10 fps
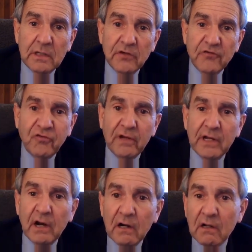in a
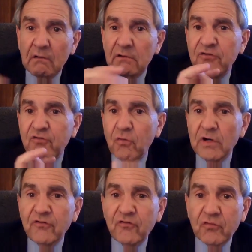joint article with
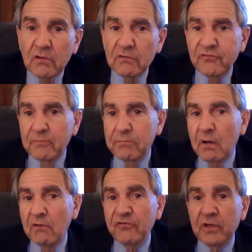George Shultz
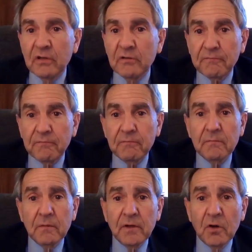opposing
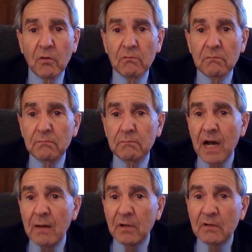the
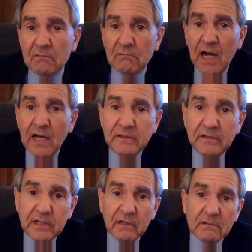
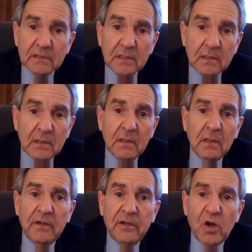Obama-Iran deal.
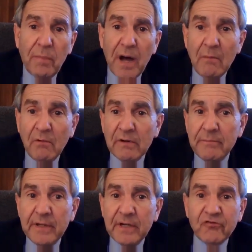The Obama
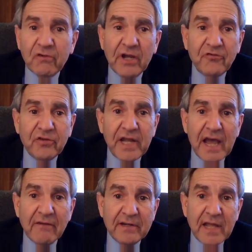administration
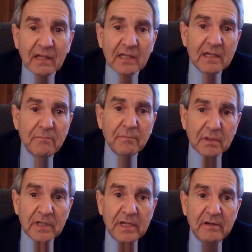evidently
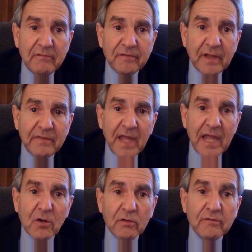believed that
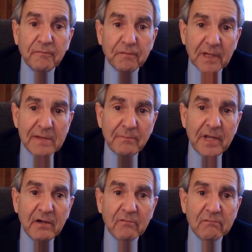they could
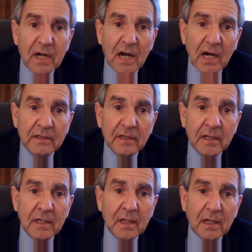flip
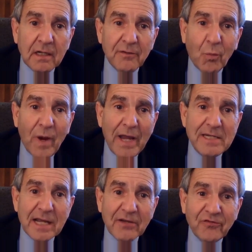Iran the
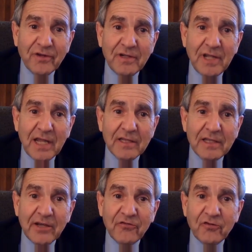way Nixon
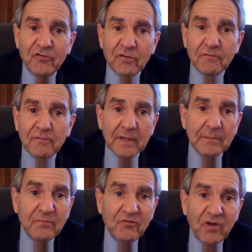and Kissinger
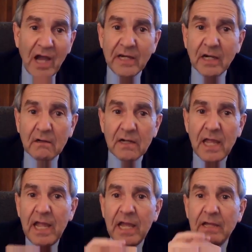flipped
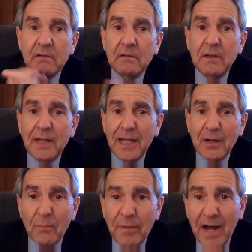China. And
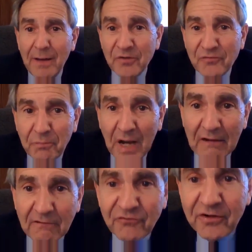Obama's
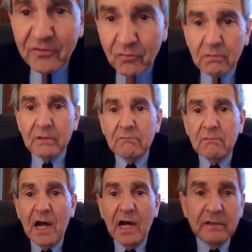policy toward
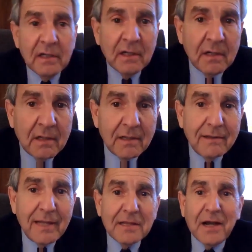Iran
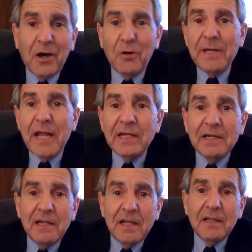that
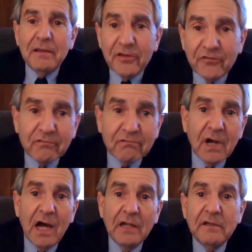culminated in this
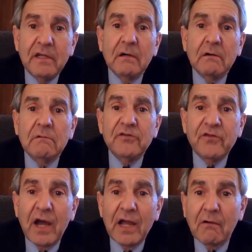Iran deal,
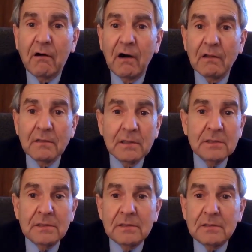which I call,
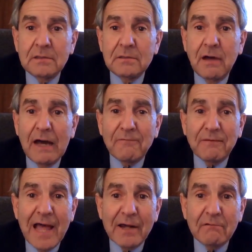not
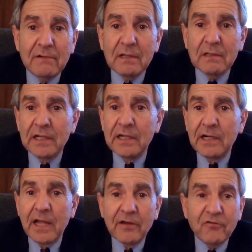flatteringly
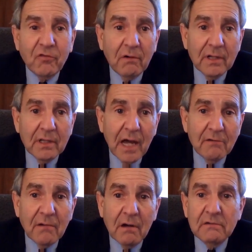in an editorial
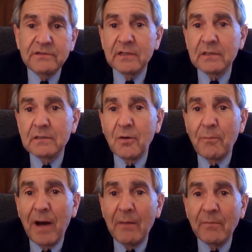I wrote,
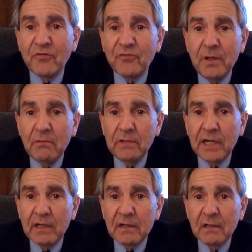Obama's
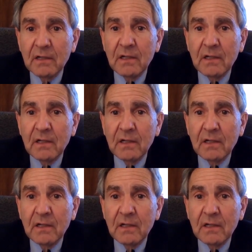Munich,